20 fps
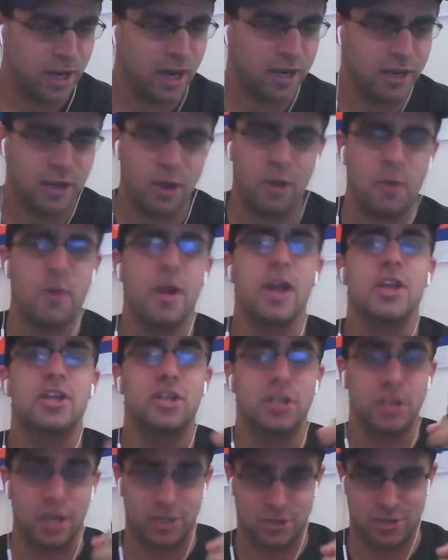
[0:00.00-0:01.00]
I know.
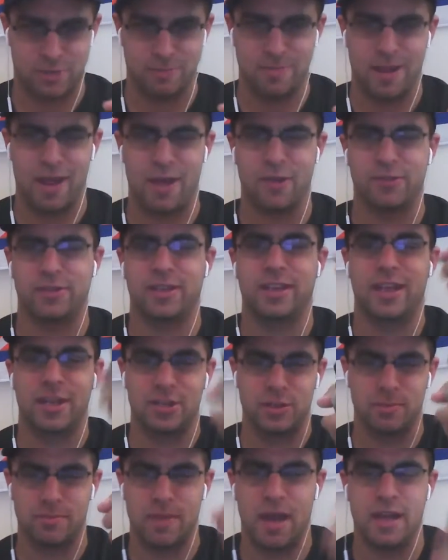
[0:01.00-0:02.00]
Shut your mouths and
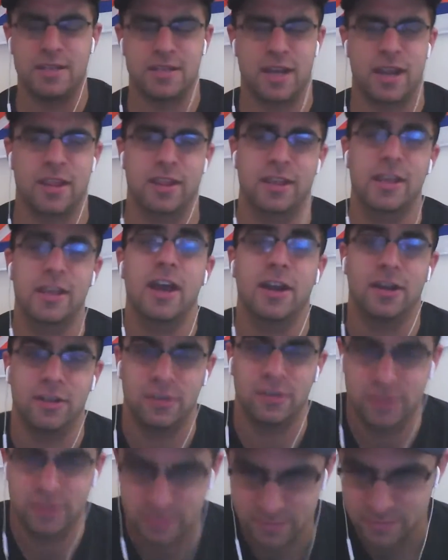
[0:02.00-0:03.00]
get your minds out of the
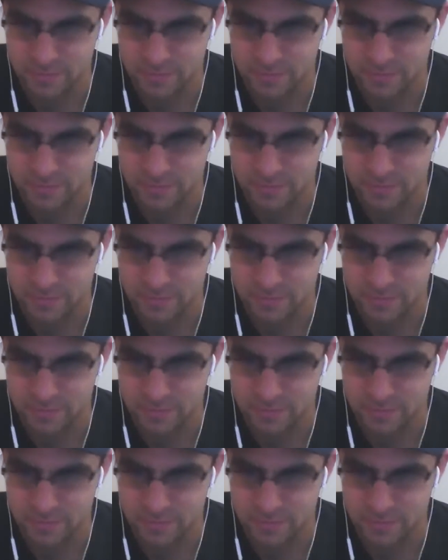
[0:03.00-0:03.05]
gutters.